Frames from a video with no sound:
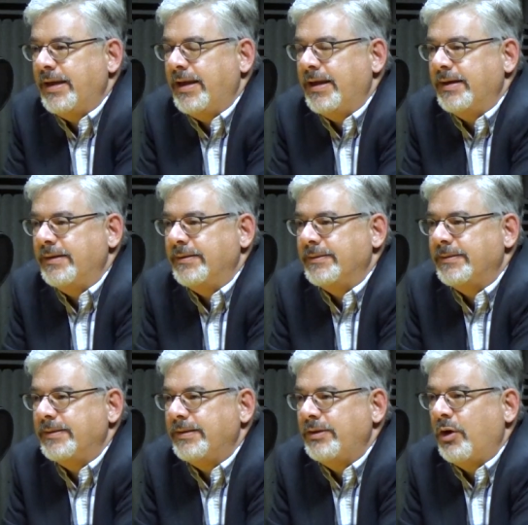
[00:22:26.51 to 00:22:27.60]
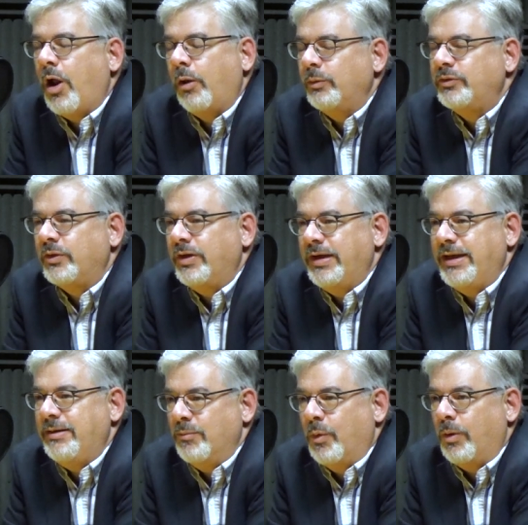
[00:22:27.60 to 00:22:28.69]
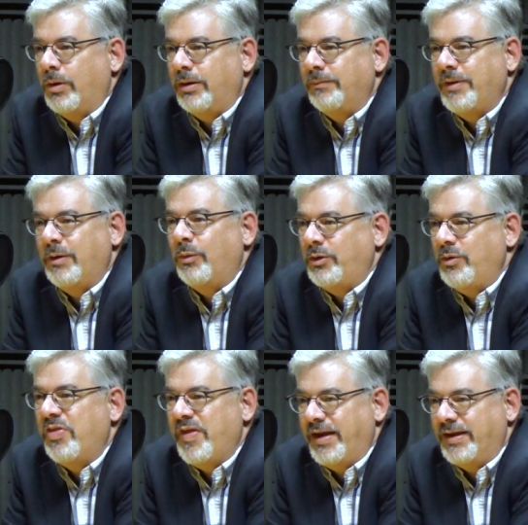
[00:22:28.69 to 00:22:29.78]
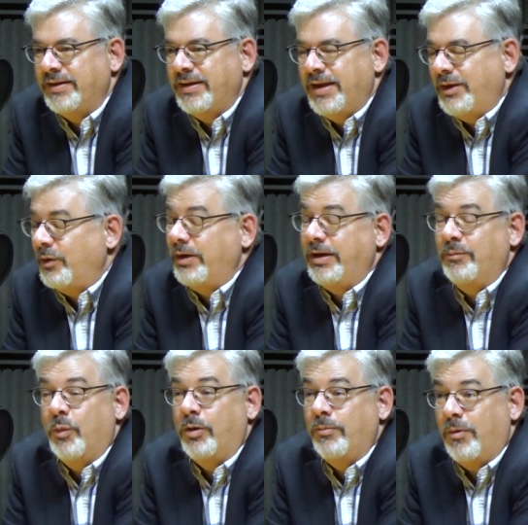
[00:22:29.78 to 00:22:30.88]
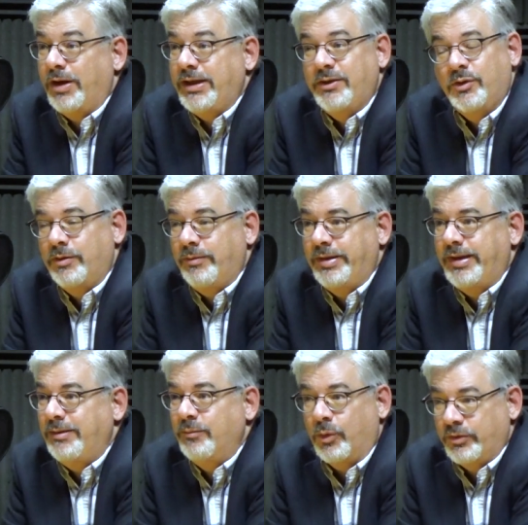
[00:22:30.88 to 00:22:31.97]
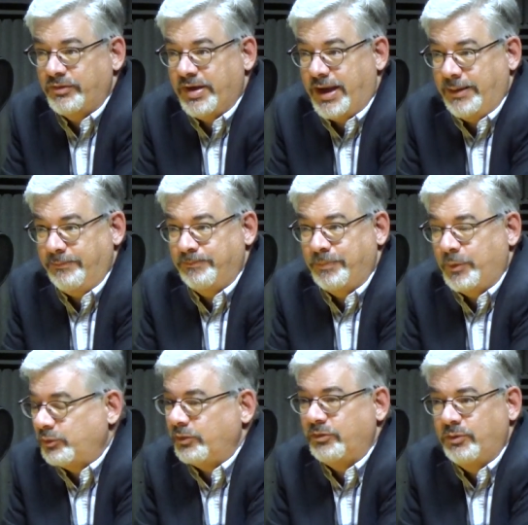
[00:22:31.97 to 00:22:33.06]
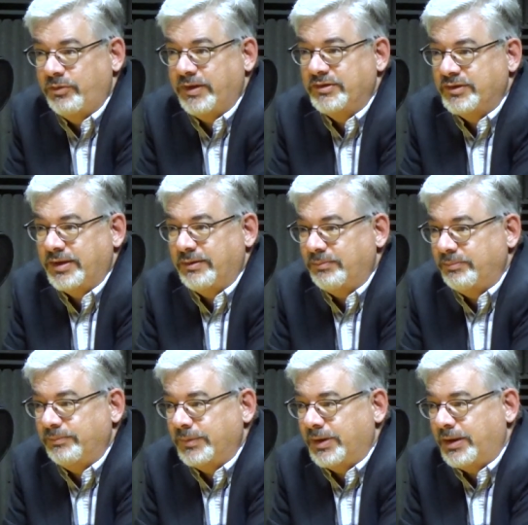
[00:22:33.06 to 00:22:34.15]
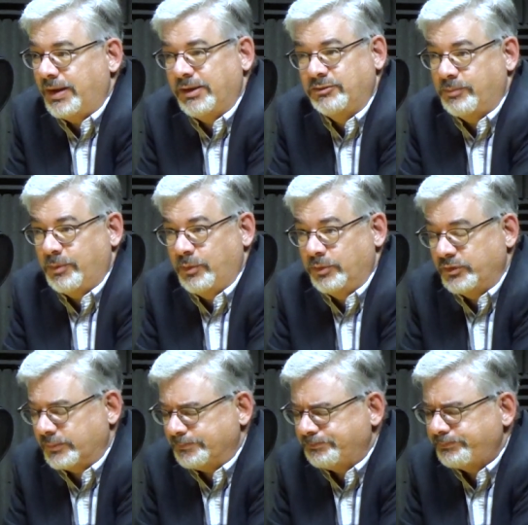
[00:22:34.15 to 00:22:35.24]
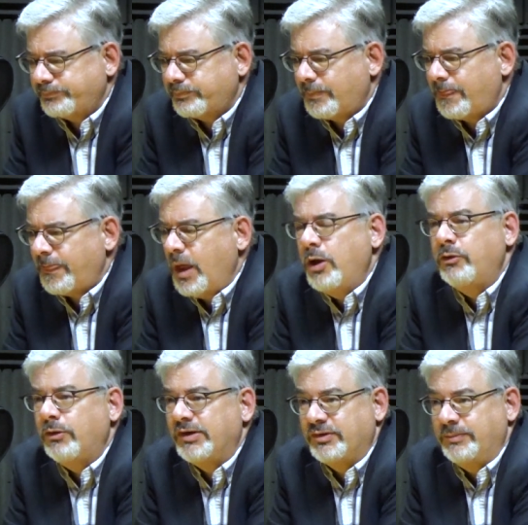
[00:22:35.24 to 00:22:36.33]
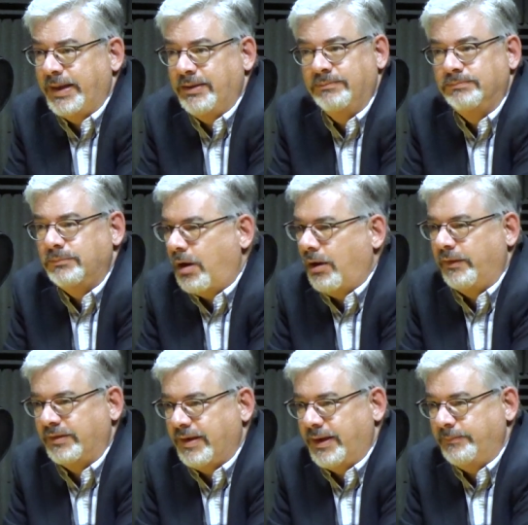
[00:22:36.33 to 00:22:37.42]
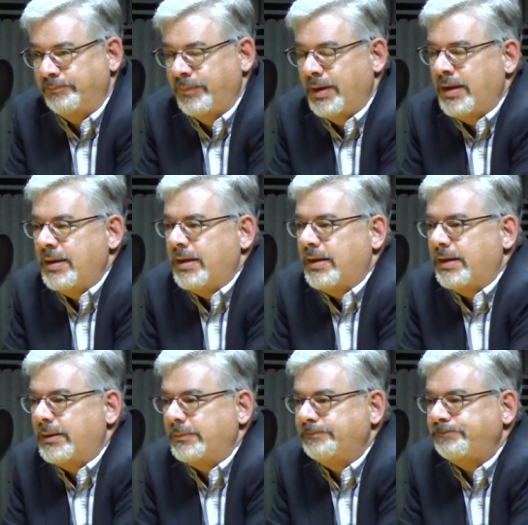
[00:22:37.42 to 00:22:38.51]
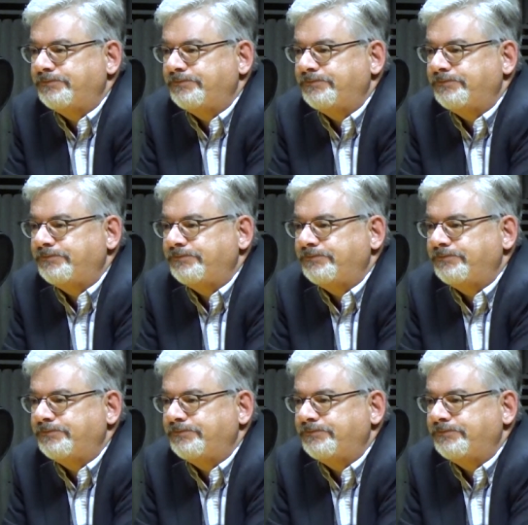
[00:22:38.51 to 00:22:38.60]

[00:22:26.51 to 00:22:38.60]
and you're always going to need more than what you think. Mm-hmm. You're going to need more in money and you're going to need more in time. Those are the two things that uh, entrepreneurs underestimate all the time. Um,